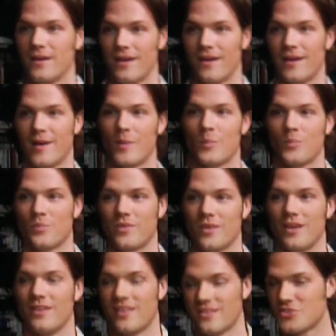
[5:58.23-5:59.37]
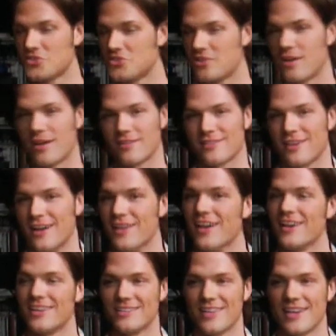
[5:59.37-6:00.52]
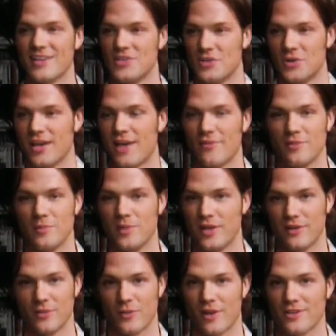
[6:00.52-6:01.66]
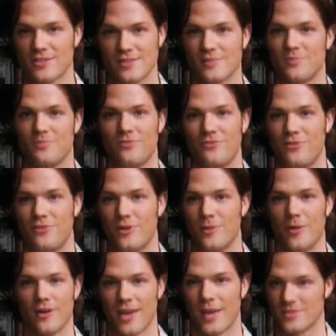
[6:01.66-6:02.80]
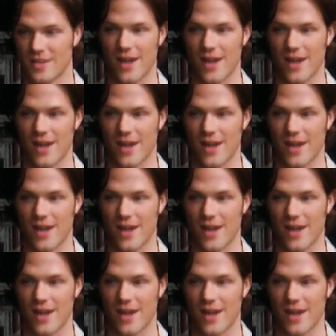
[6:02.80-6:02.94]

And that just sucked, because I enjoy having the beer and watching the football games and